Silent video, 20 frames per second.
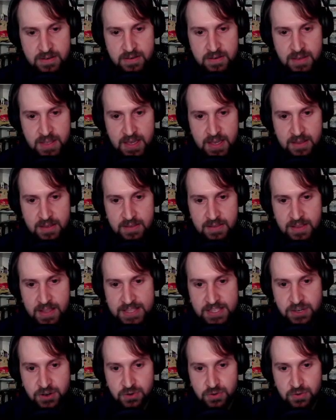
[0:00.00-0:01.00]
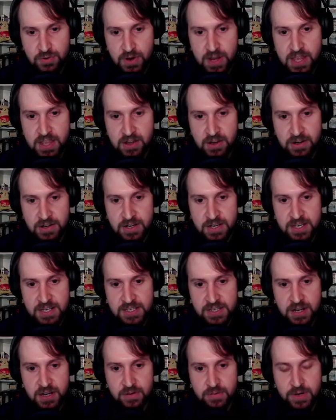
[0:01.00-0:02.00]
Yeah, that's a great card to
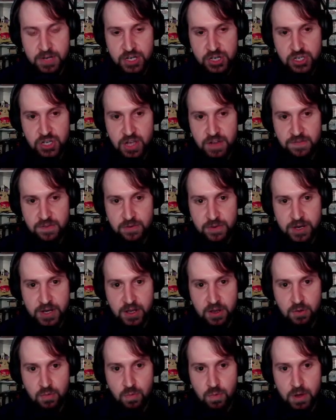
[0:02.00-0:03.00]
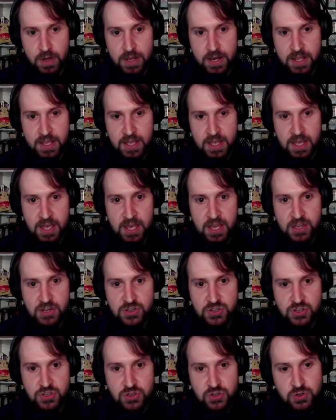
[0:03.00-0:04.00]
discard. We're going to shuffle. We're going to go 1,
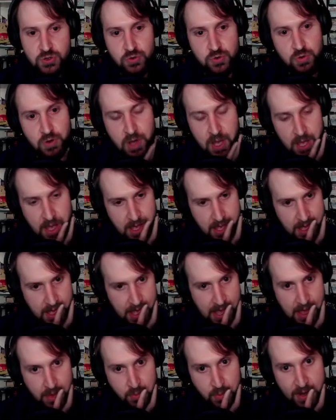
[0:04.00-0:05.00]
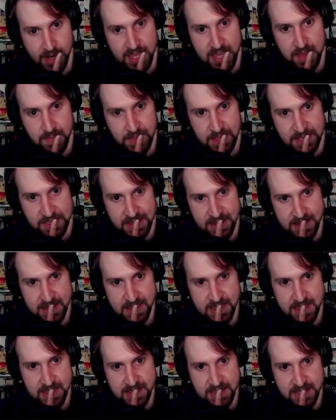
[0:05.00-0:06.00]
2... we want to keep these in
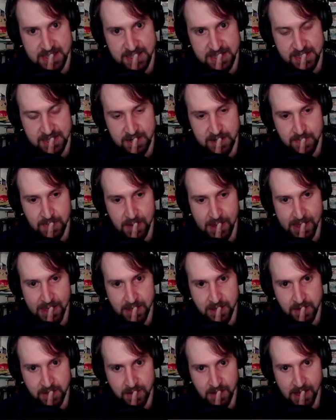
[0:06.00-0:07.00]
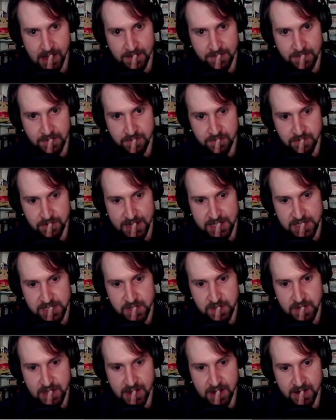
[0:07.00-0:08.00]
the discard pile off of Rescue
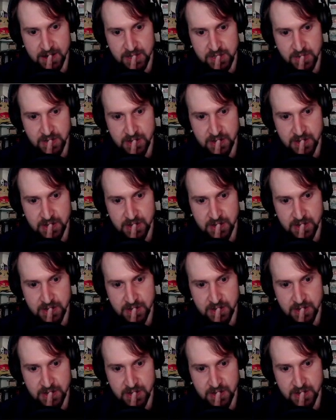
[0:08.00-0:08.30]
Carrier, so we're